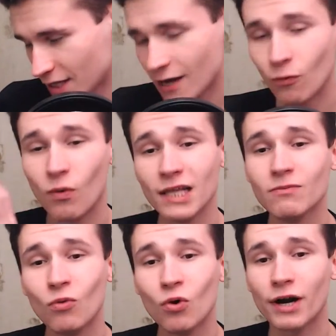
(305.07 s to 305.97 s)
one
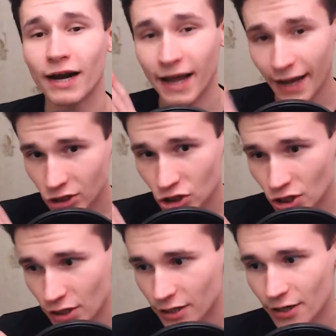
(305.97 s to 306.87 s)
more hash
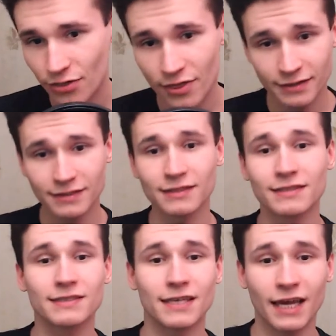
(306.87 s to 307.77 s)
that it is
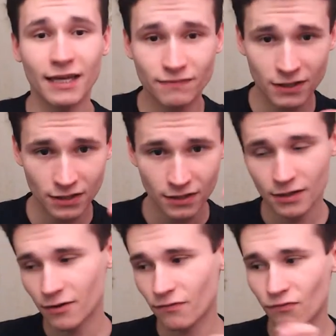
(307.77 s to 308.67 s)
saved
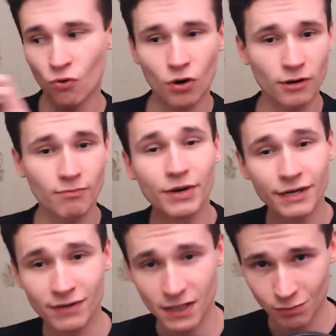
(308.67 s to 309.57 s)
for
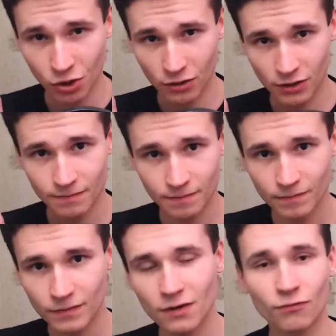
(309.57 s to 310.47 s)
previous block.
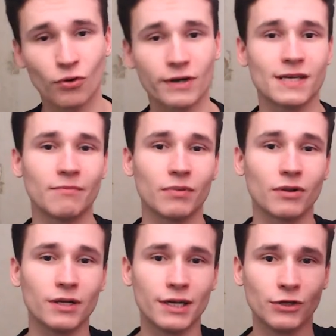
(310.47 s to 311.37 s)
For
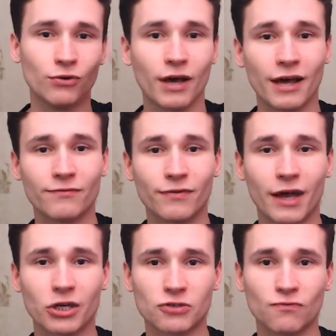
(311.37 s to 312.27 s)
example, you have
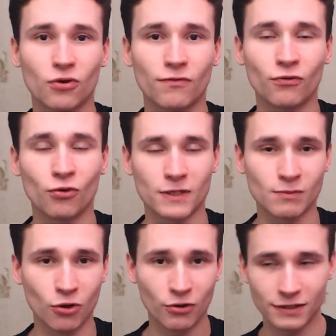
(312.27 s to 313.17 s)
hash for first
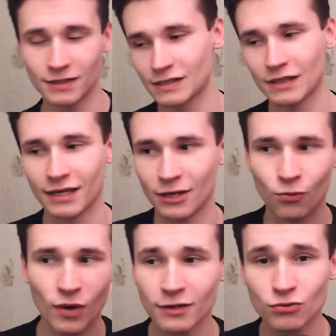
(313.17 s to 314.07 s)
block, it is like
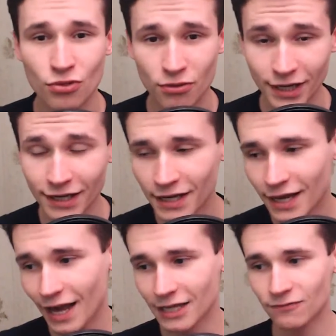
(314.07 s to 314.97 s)
1, 2, 3,
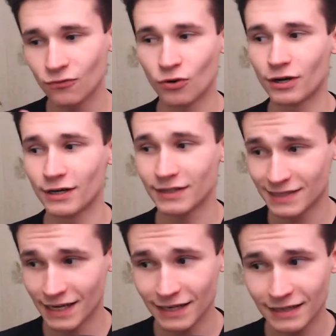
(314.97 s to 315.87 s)
and for
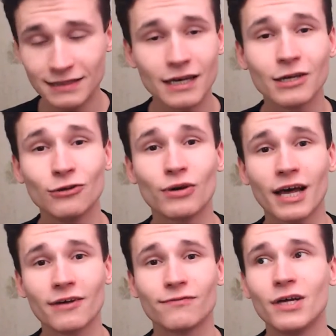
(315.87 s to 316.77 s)
second you
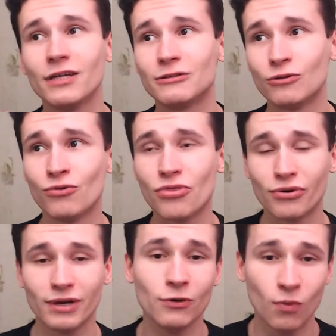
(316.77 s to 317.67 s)
have
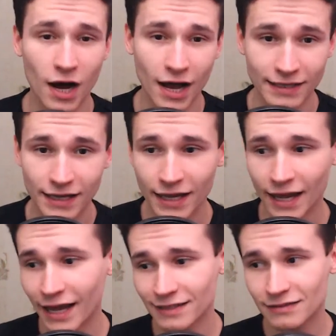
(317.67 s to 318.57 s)
231
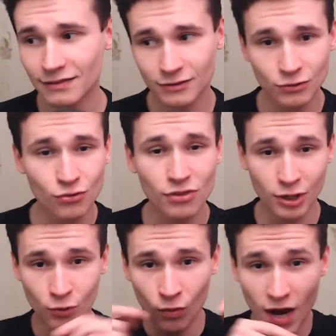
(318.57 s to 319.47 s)
and
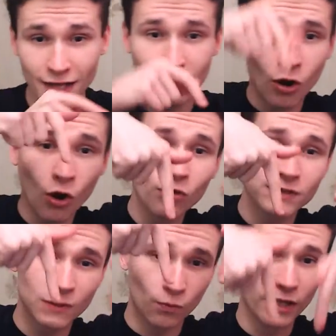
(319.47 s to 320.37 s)
231
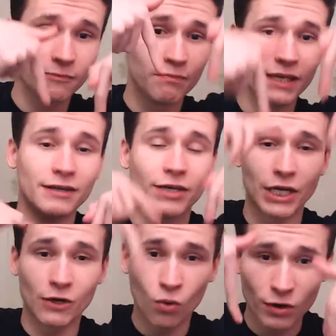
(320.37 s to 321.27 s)
also will be
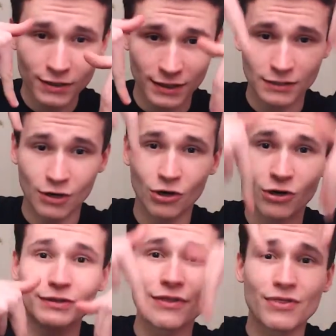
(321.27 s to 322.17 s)
recorded
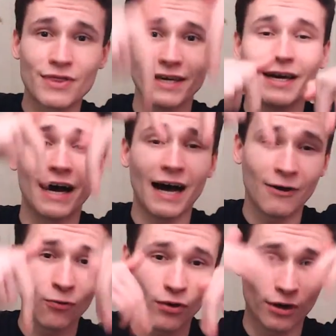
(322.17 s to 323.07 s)
on the
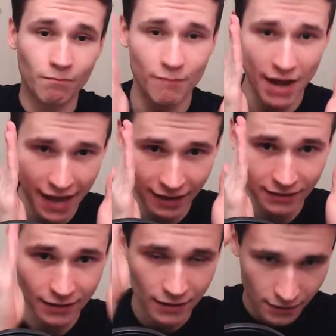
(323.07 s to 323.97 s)
our
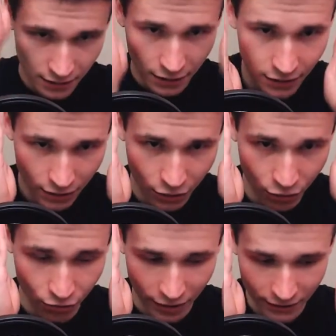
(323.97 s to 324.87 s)
main
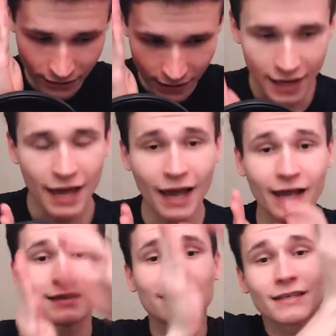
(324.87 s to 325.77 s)
current
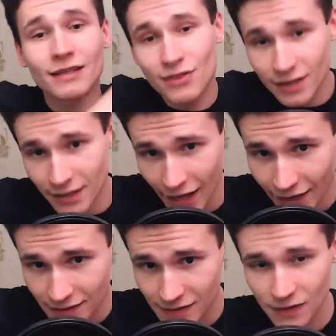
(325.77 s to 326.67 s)
and the
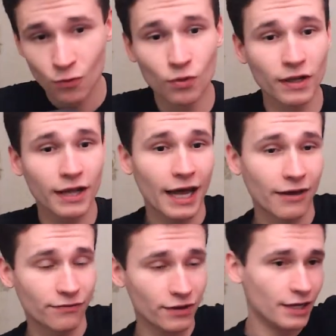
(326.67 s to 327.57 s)
next will
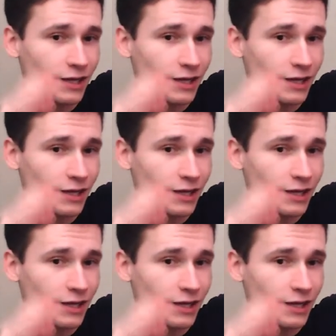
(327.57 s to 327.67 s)
have